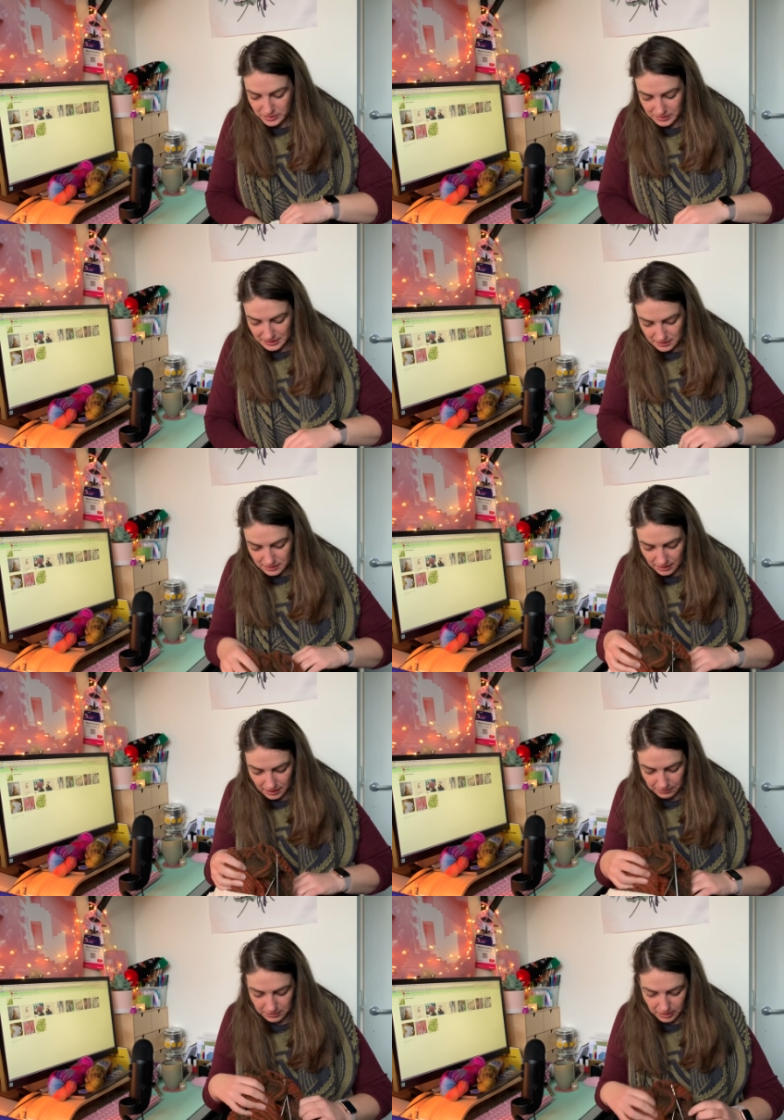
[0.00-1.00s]
on this
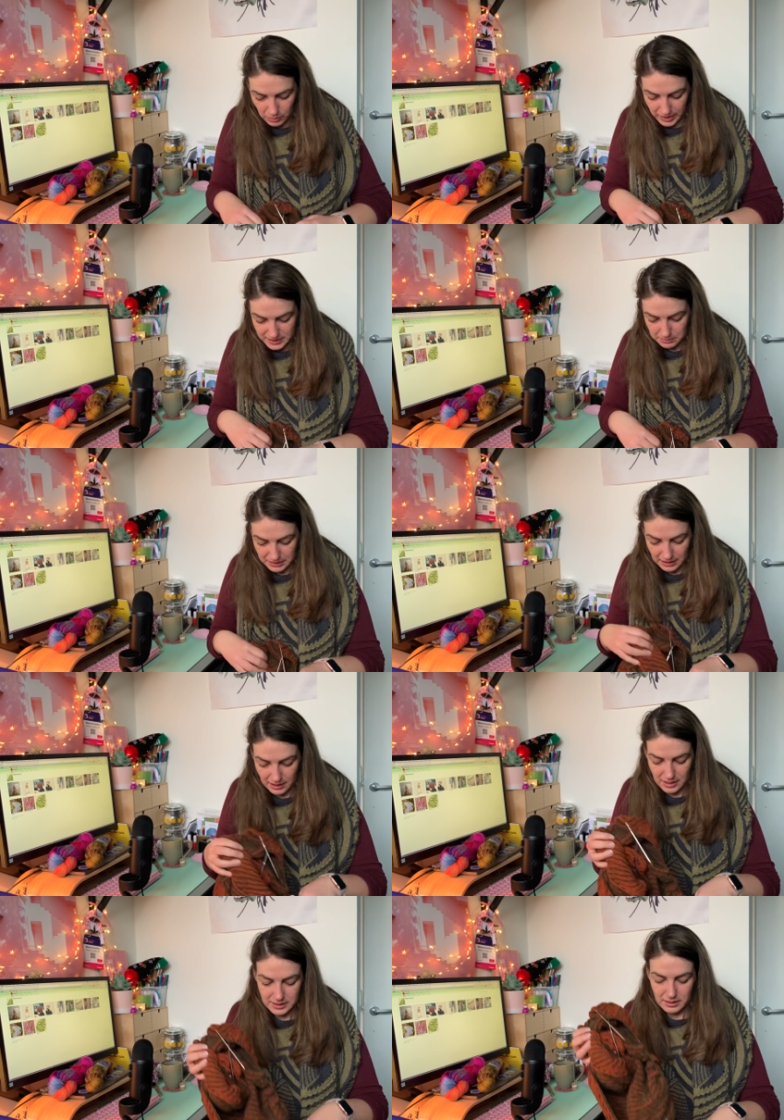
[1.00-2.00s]
for quite a bit
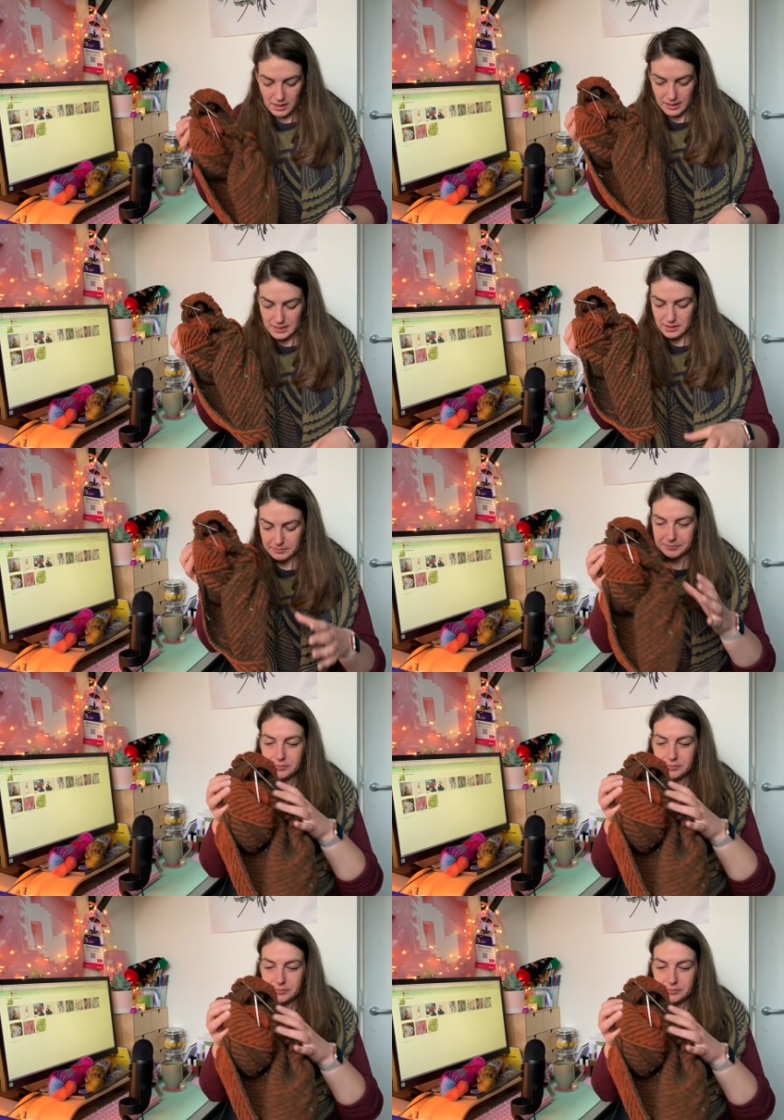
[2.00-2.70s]
last night,